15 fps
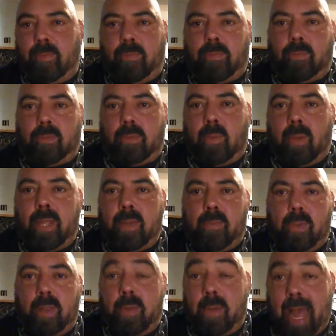for the way
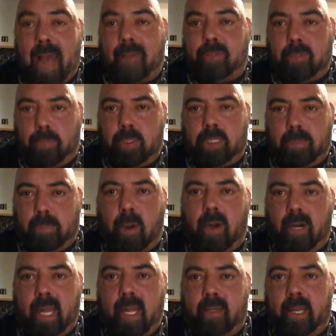you have to put the
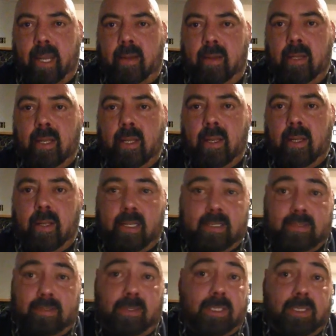bar down now,
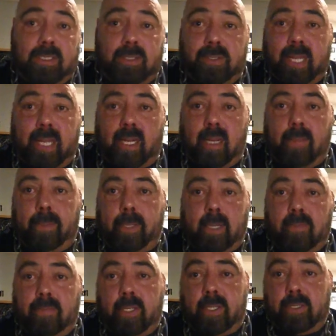it's really still not
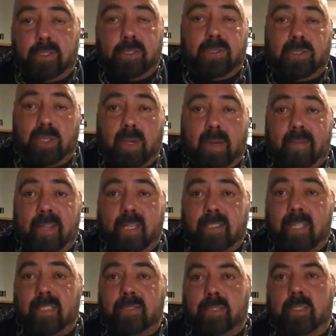Olympic lifting because you still have the
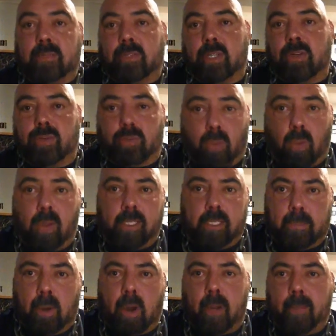eccentric of controlling
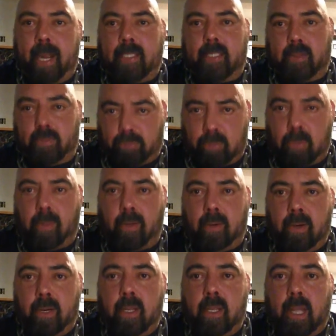the bar back to the floor.
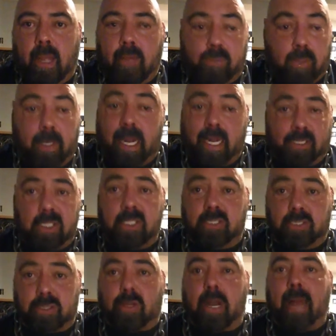If you could actually
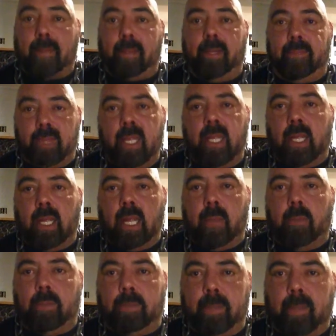just drop it,
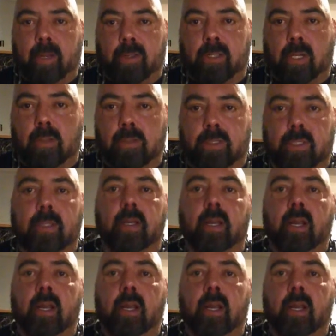it would be much closer